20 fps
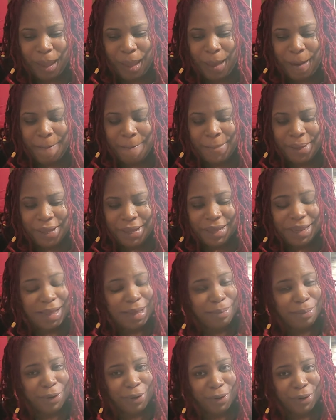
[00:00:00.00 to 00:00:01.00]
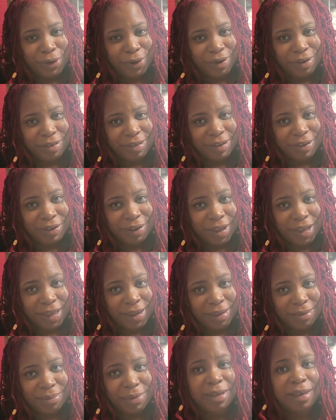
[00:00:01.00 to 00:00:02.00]
but I'm no longer
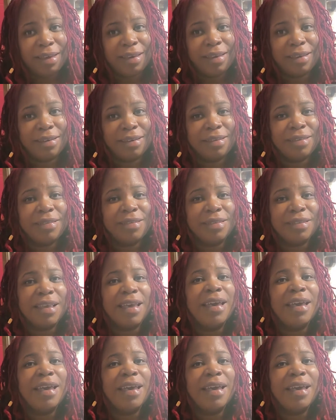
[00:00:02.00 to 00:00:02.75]
tender-headed because